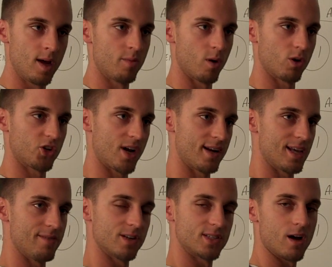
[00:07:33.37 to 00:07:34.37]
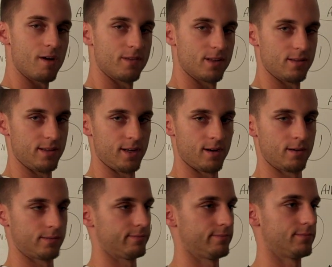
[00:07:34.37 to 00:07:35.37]
but we're trying to give yourself
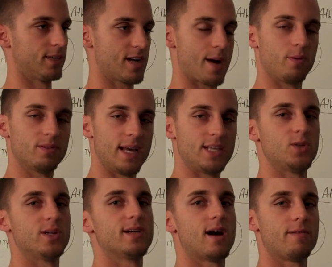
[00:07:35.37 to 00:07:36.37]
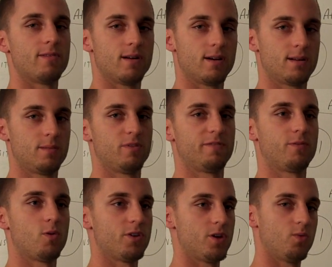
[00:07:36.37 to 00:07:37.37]
a couple days to recover
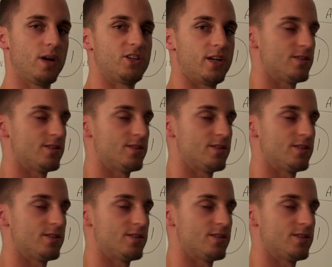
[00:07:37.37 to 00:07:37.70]
before you reach